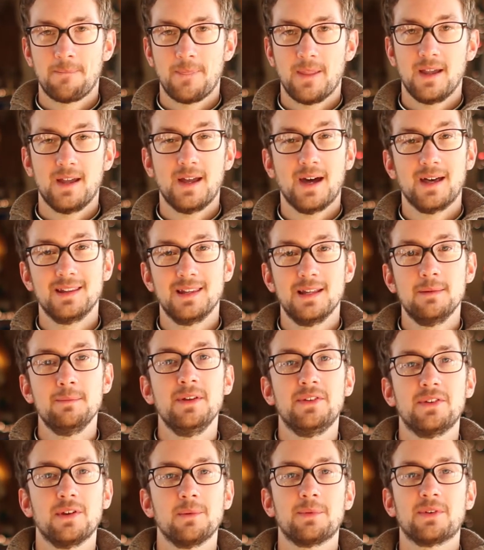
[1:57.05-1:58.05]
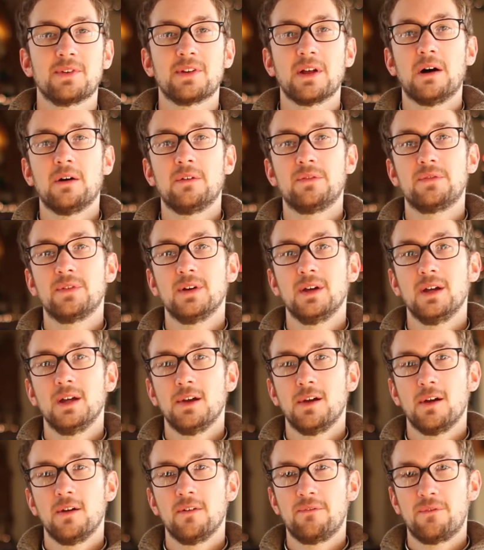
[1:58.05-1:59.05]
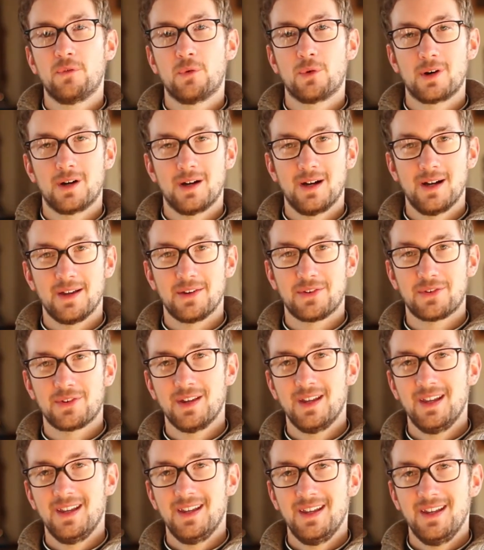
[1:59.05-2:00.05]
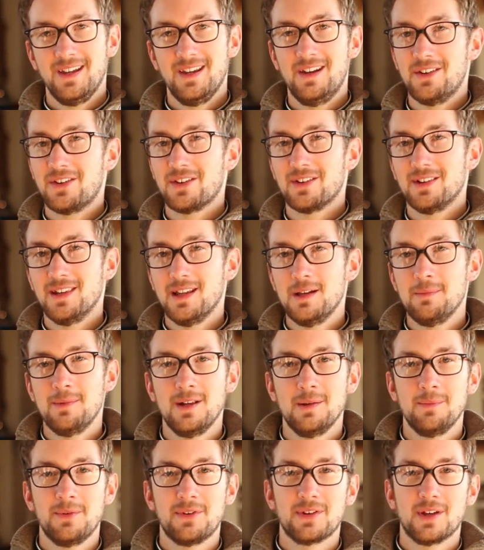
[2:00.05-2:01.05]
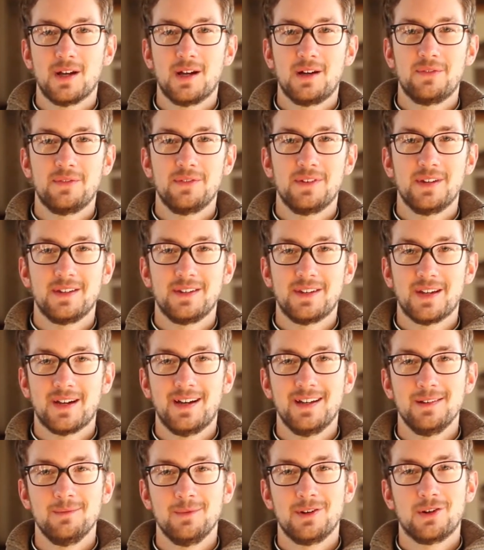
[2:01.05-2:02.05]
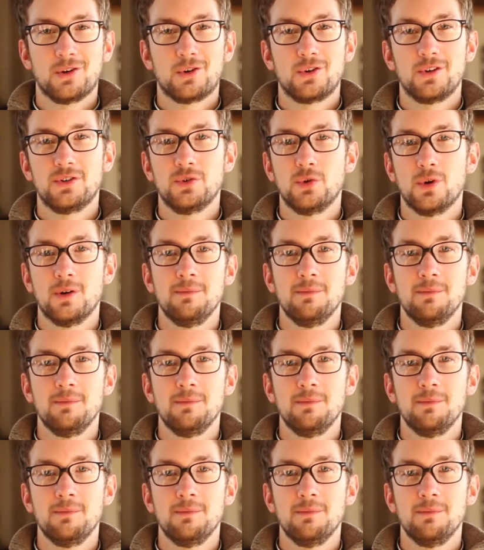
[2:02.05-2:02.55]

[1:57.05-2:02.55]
And God limits himself for us. He doesn't limit himself to time in order to